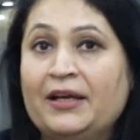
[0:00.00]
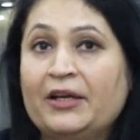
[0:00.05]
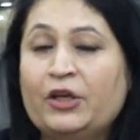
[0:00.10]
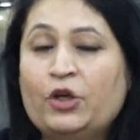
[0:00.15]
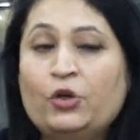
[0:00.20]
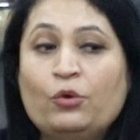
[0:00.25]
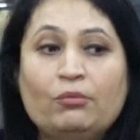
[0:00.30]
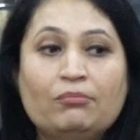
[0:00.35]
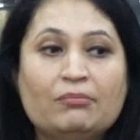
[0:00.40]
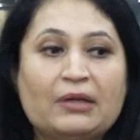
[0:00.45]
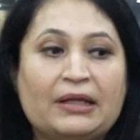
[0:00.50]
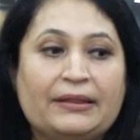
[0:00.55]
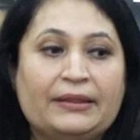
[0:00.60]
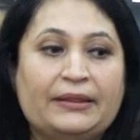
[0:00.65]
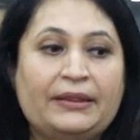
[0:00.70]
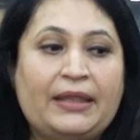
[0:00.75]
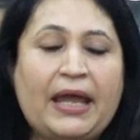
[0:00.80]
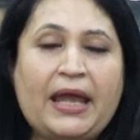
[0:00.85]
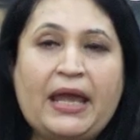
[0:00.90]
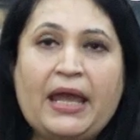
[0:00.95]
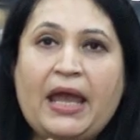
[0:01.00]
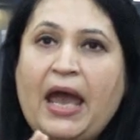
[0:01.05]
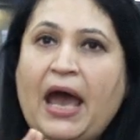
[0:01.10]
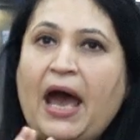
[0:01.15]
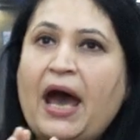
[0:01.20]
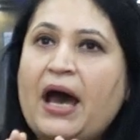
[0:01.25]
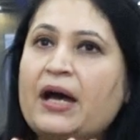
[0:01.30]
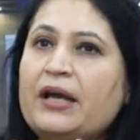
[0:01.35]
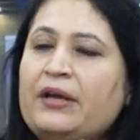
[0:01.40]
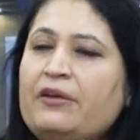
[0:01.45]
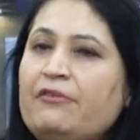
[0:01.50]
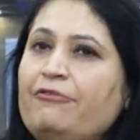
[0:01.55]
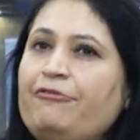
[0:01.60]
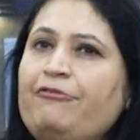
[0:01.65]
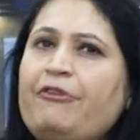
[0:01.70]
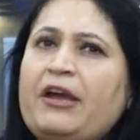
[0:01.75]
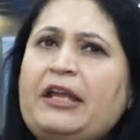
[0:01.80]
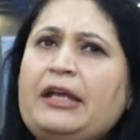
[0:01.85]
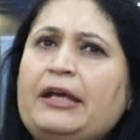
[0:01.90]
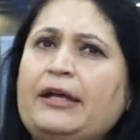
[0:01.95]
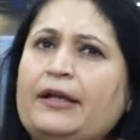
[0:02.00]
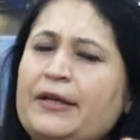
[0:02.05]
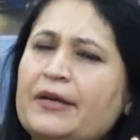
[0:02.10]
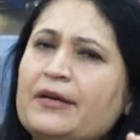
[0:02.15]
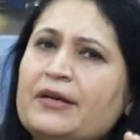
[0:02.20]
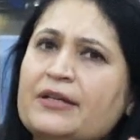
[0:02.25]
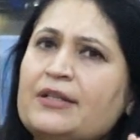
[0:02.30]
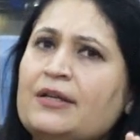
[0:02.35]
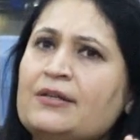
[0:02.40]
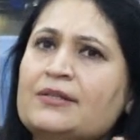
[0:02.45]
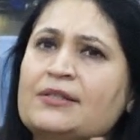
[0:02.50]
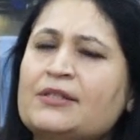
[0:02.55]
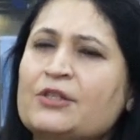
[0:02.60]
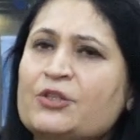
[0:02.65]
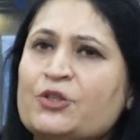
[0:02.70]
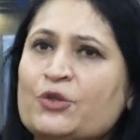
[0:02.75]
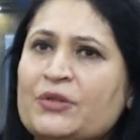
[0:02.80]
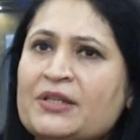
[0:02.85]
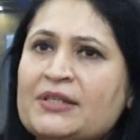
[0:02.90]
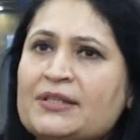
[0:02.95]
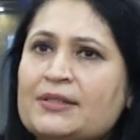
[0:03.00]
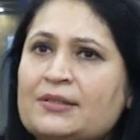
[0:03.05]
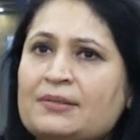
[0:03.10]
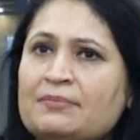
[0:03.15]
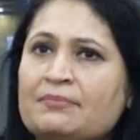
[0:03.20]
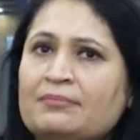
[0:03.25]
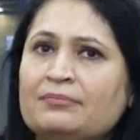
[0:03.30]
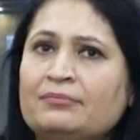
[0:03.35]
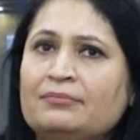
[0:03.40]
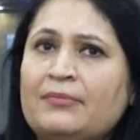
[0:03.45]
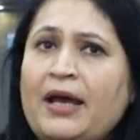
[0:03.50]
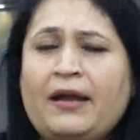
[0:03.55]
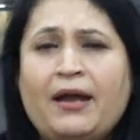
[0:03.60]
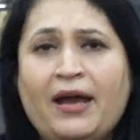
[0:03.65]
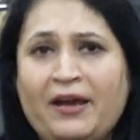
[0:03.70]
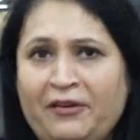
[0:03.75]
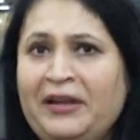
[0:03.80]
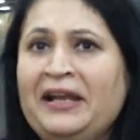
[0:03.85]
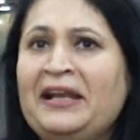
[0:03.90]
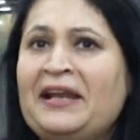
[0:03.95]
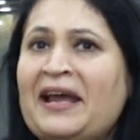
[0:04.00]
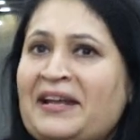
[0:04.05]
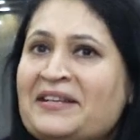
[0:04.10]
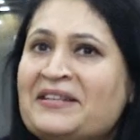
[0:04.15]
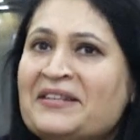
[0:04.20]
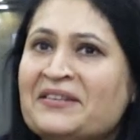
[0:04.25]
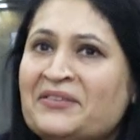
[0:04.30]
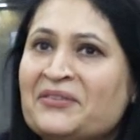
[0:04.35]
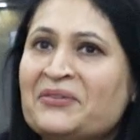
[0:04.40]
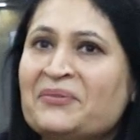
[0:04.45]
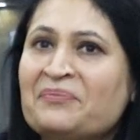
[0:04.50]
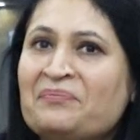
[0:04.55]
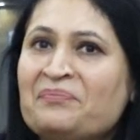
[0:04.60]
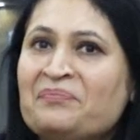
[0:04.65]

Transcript: They had a very clear-cut answer to this, and I really liked it.